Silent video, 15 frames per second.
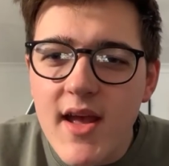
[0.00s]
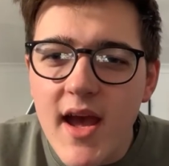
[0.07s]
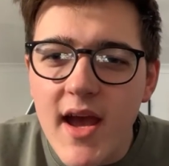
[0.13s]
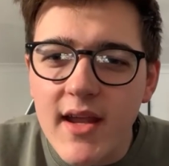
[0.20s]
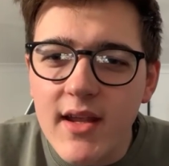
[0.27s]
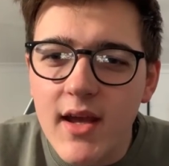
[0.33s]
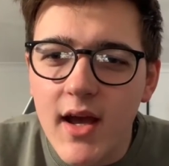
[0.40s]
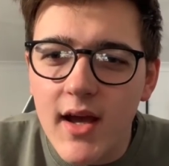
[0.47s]

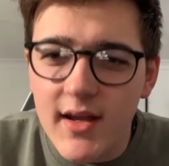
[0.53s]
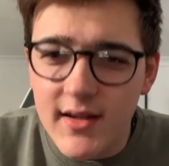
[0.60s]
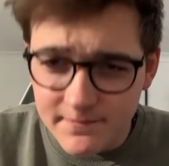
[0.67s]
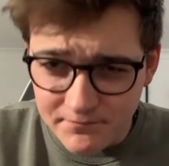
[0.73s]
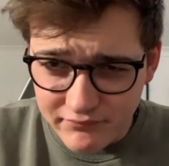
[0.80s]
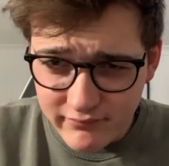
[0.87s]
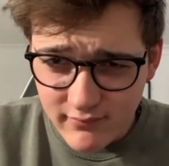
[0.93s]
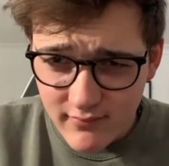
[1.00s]

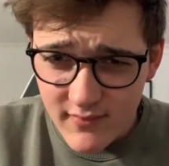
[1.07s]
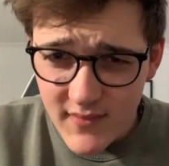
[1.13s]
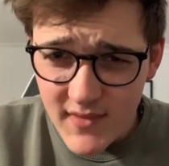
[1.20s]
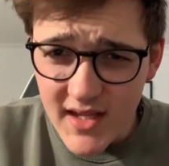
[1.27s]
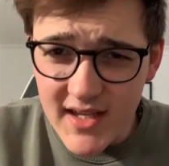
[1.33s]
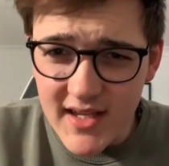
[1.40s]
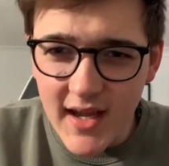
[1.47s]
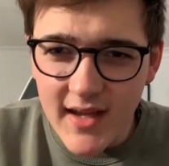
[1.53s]

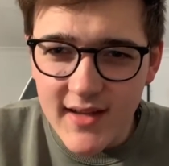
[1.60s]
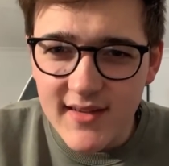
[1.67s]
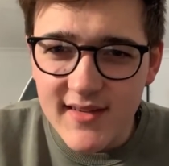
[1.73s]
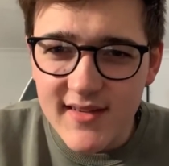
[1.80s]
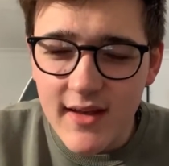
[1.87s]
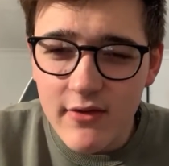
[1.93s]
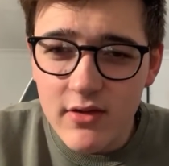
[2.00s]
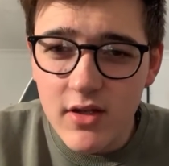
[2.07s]

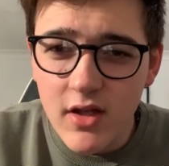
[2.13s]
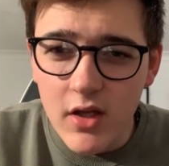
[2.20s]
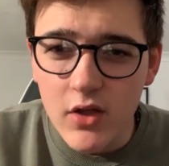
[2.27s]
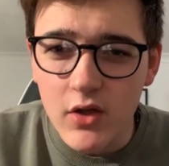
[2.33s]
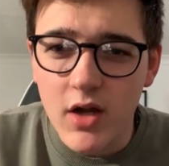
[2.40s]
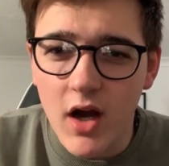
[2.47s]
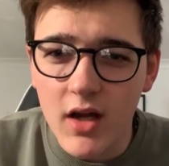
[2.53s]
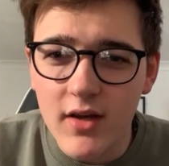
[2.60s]
E87.
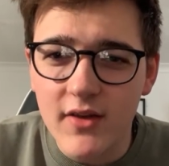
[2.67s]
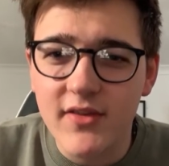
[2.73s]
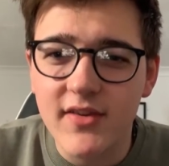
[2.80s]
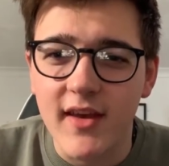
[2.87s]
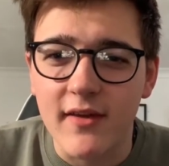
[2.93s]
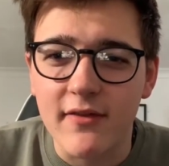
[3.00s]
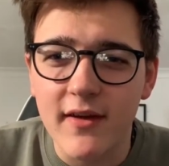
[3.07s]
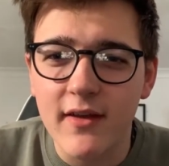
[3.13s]
Your car looks
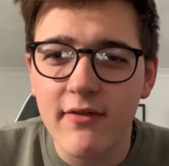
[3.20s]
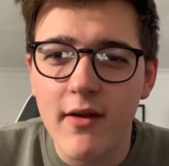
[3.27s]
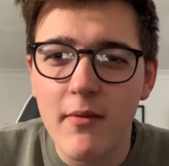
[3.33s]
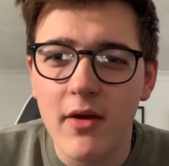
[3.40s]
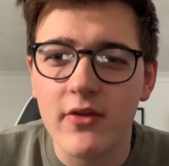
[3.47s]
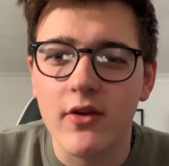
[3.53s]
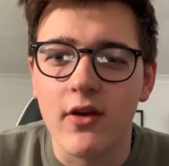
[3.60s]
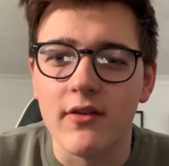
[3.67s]
sick. Thank you very
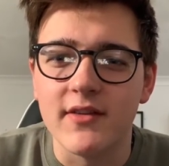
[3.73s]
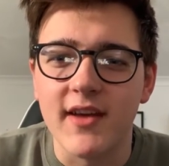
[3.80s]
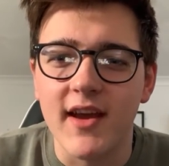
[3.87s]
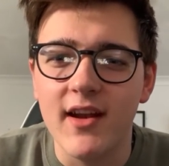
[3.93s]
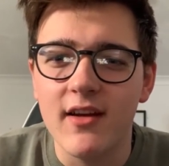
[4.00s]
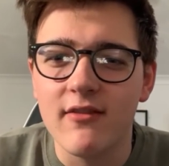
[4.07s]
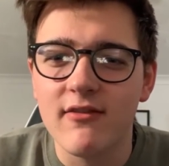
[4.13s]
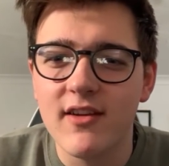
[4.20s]
much, Oliver
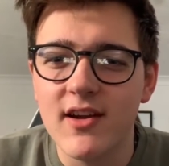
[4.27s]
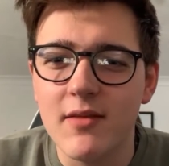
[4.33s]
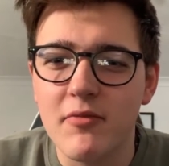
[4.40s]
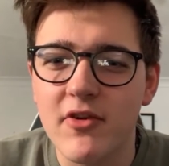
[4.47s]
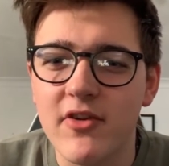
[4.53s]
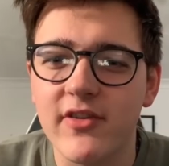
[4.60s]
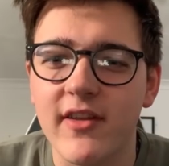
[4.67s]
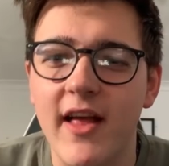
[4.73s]
Taylor. I really
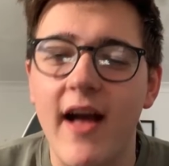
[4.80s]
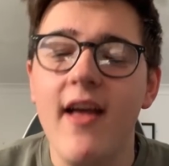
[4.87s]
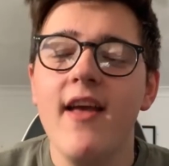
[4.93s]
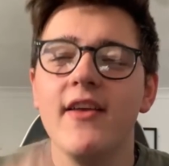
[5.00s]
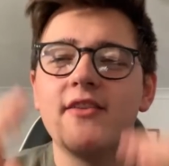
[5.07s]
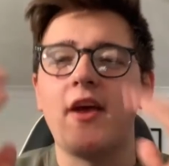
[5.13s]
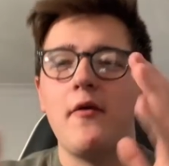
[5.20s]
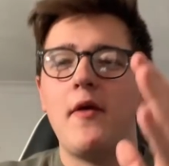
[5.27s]
appreciate that.
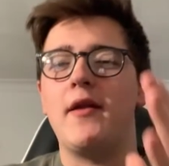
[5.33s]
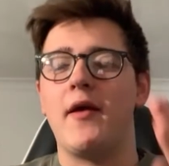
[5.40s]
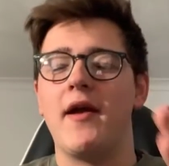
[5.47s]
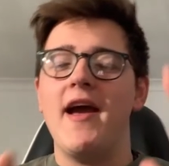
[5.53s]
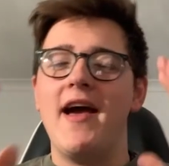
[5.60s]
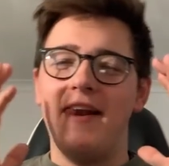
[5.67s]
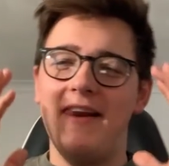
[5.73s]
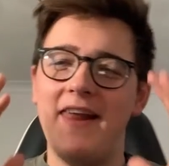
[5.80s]
So anyway,
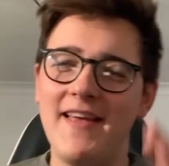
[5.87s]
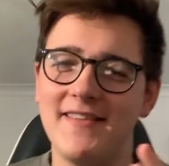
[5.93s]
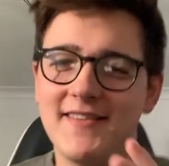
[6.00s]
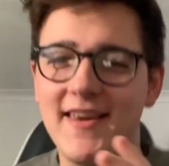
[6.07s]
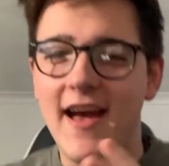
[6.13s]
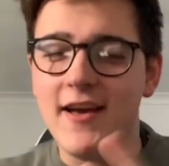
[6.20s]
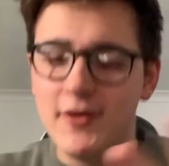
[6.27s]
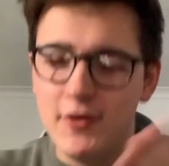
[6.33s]
let's
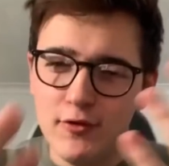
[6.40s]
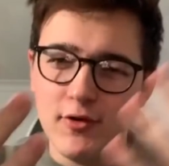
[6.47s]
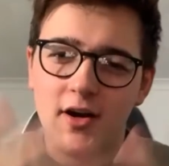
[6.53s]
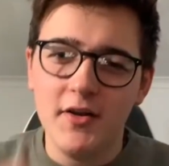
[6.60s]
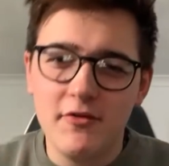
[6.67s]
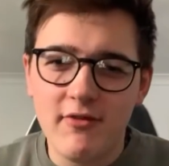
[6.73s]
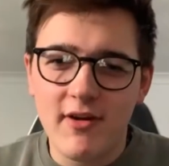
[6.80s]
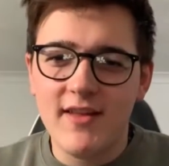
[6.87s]
get you
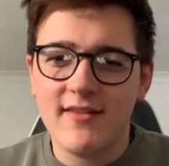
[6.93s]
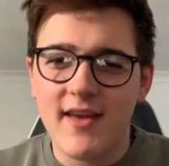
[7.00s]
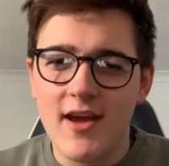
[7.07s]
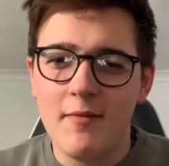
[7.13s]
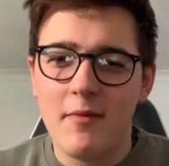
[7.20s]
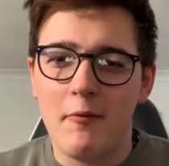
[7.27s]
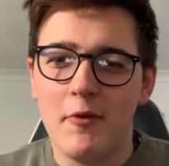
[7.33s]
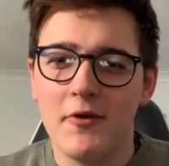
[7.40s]
guys ready to hear
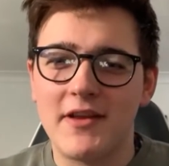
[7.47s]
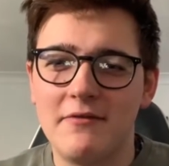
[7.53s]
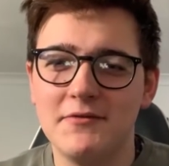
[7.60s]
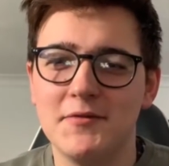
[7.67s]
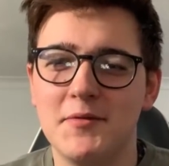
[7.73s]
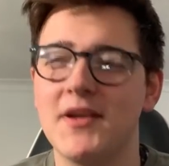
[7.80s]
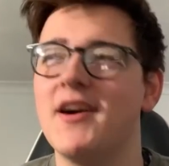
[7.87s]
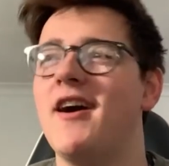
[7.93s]
about what's
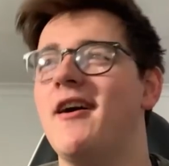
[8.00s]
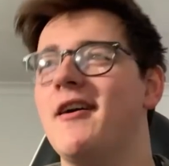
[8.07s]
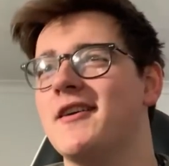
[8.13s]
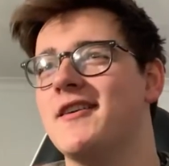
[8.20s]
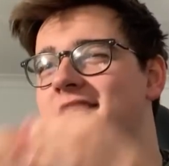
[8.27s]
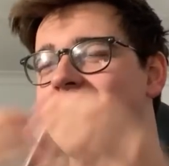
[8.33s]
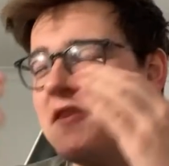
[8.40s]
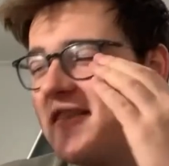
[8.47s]
happened to my car,
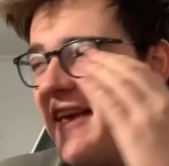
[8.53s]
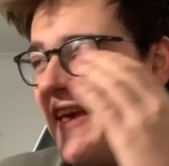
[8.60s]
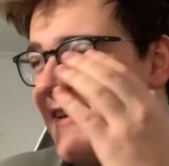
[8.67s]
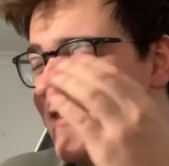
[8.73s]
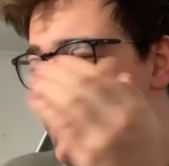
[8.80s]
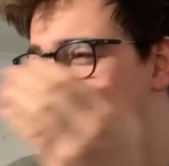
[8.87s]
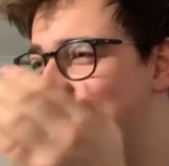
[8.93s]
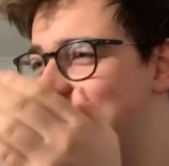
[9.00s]
because it's